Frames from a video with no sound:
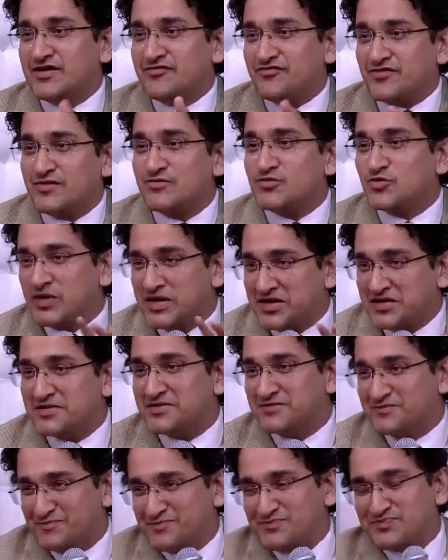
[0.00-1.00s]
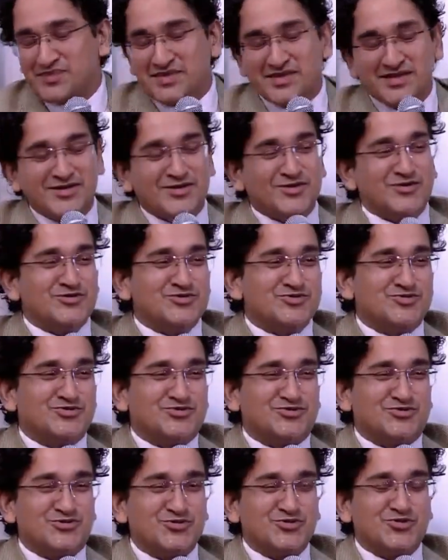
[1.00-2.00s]
from Twitter,
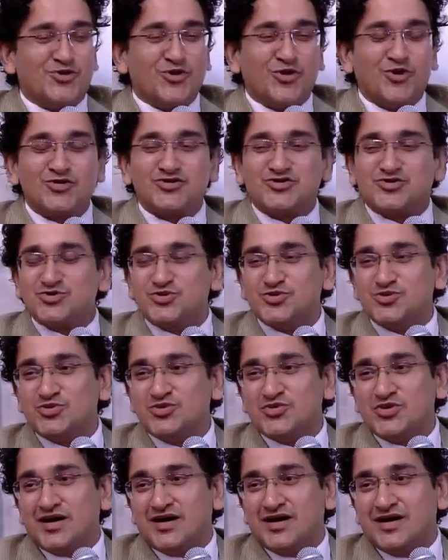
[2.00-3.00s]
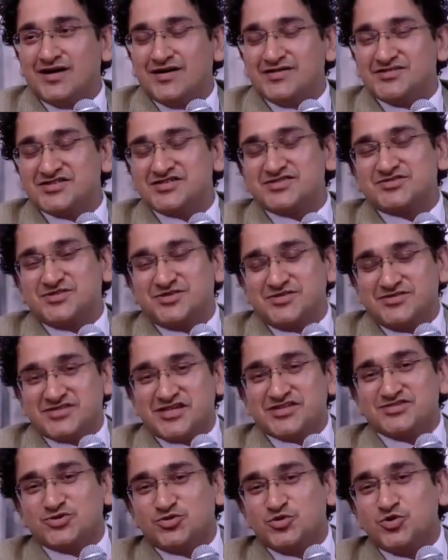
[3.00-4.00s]
to go to
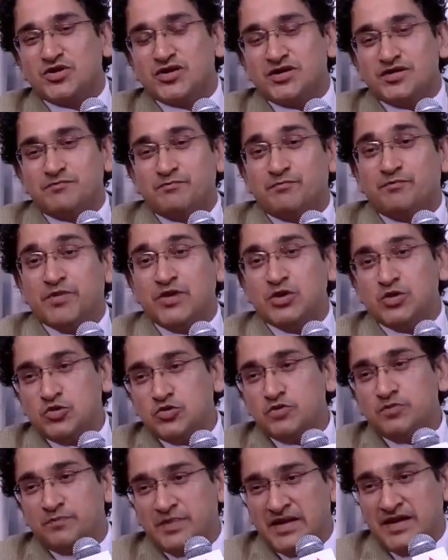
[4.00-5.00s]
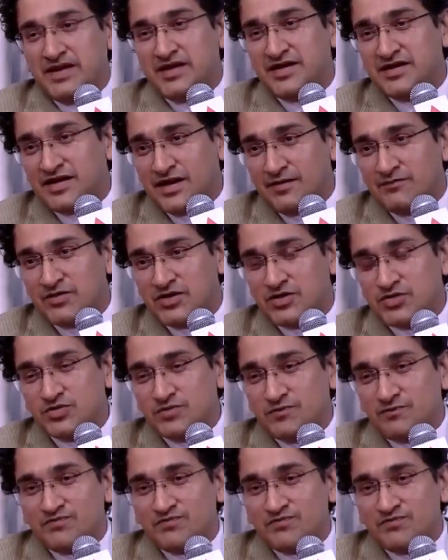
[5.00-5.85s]
just Google Pew, P-E-W,